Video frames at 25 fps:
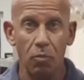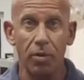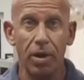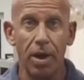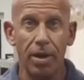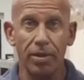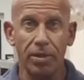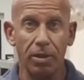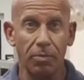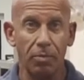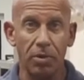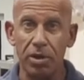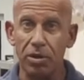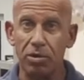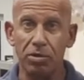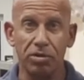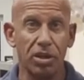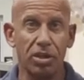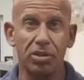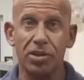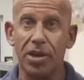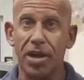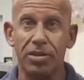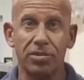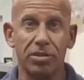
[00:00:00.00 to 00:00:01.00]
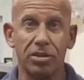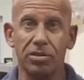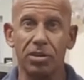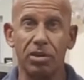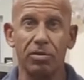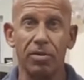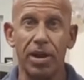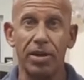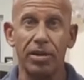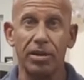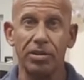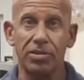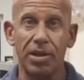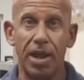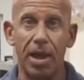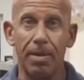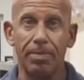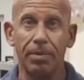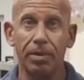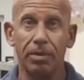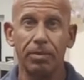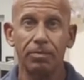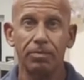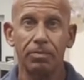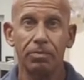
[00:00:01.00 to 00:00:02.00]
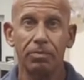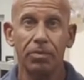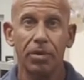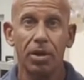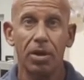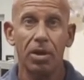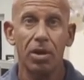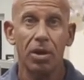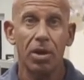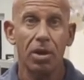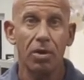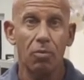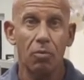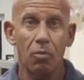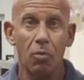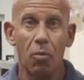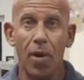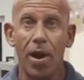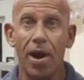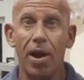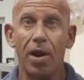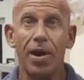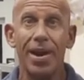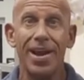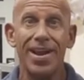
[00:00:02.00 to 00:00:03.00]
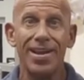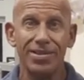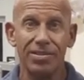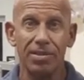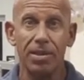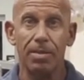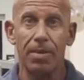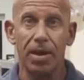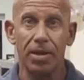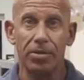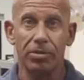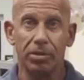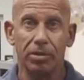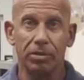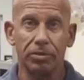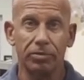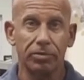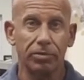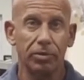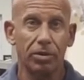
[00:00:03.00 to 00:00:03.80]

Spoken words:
And then we use the chest as a great example. Where is the muscle?